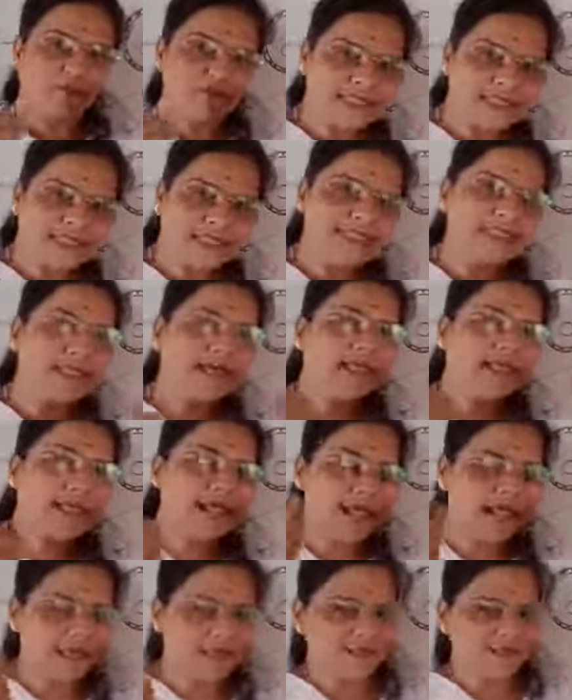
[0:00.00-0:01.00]
physical
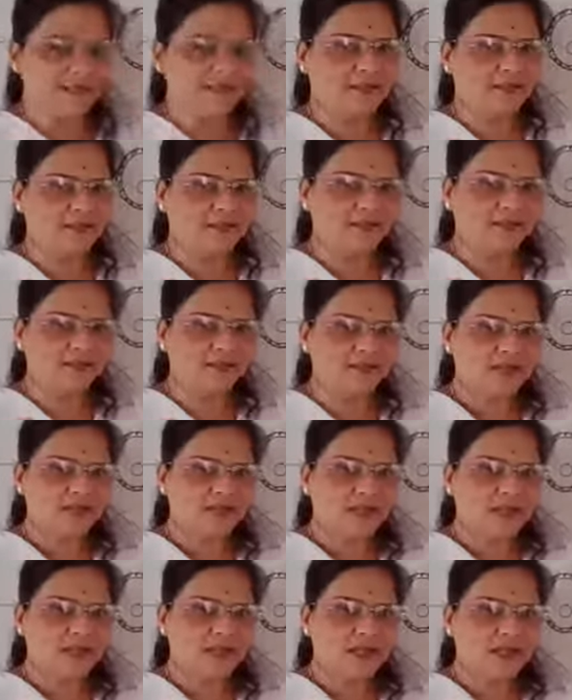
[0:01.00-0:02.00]
health,
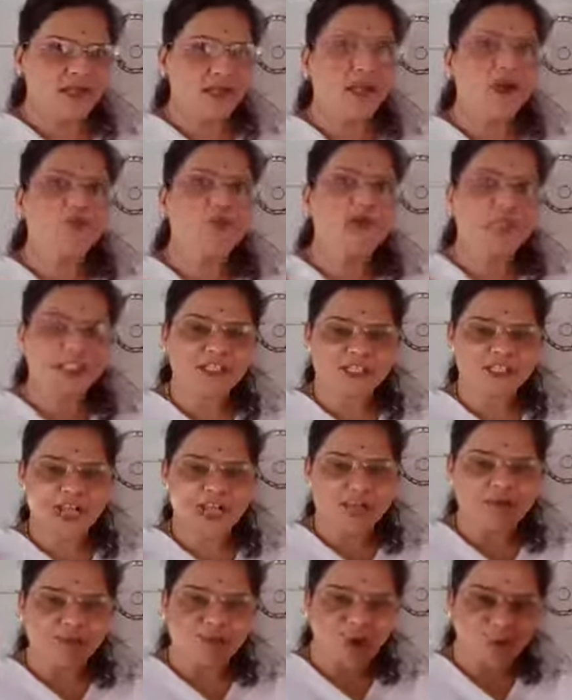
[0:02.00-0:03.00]
which
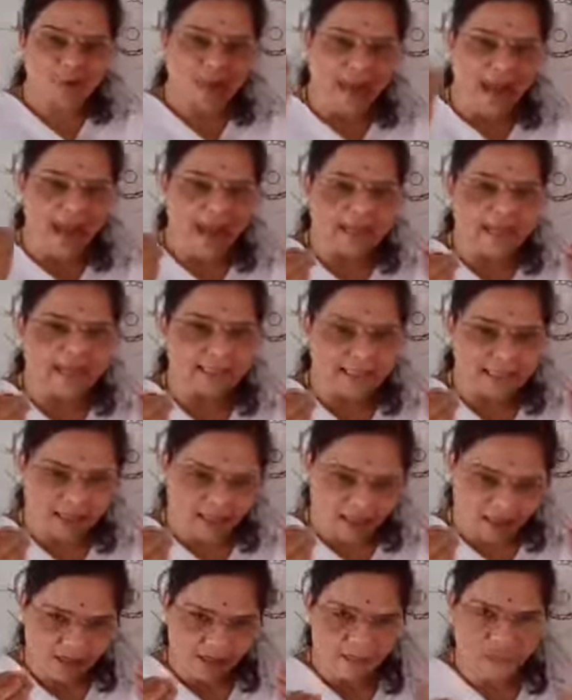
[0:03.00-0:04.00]
type of diet
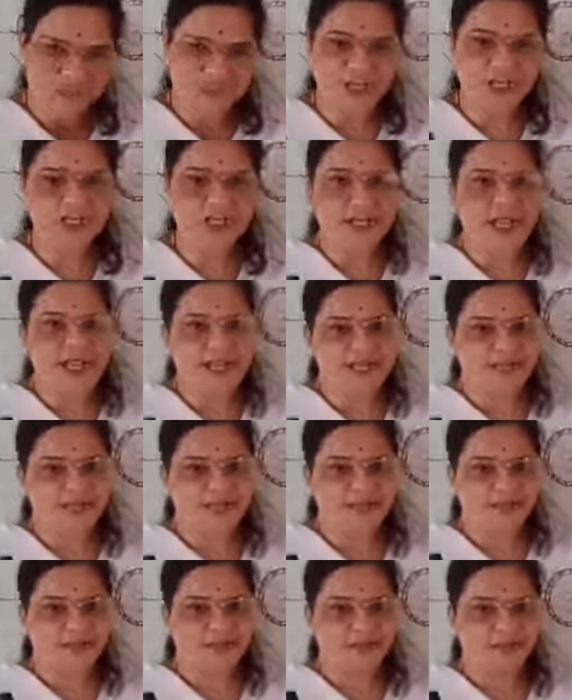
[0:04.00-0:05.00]
she
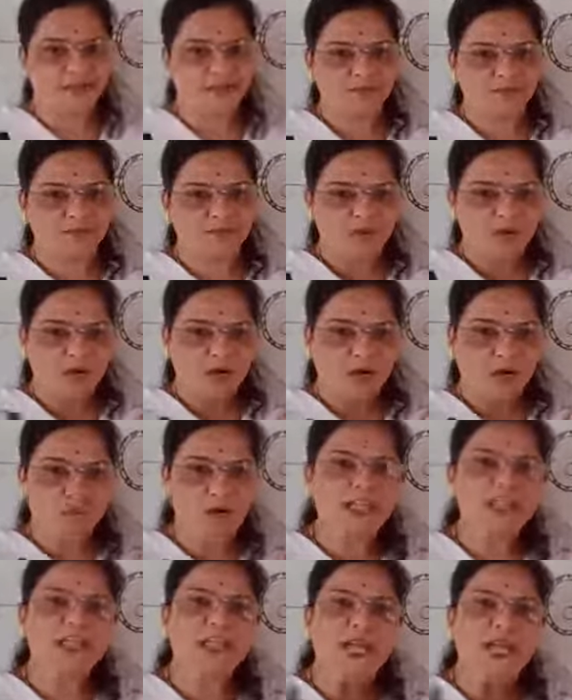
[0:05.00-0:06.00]
takes,
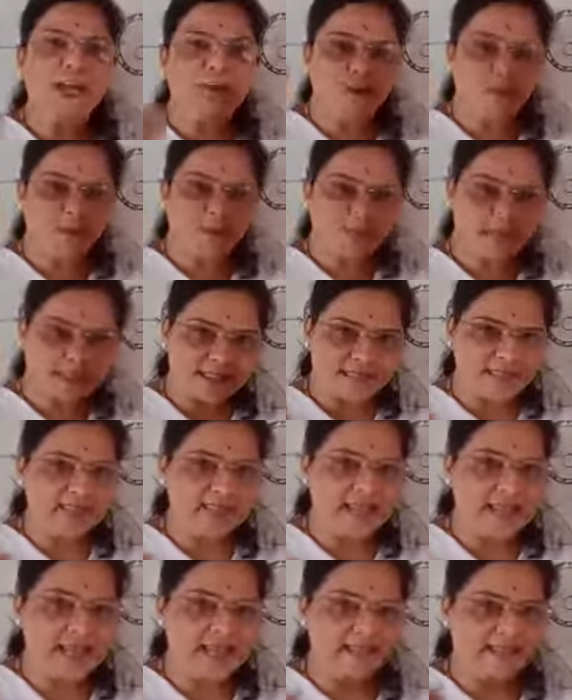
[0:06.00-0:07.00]
which type of
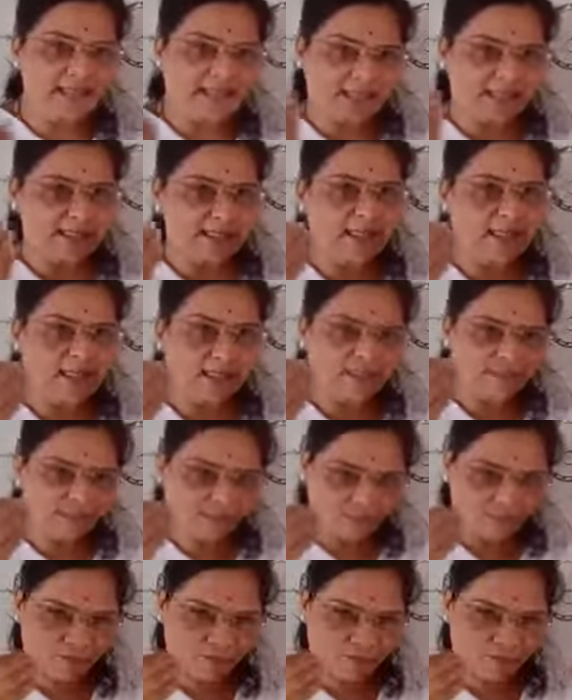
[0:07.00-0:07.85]
exercise he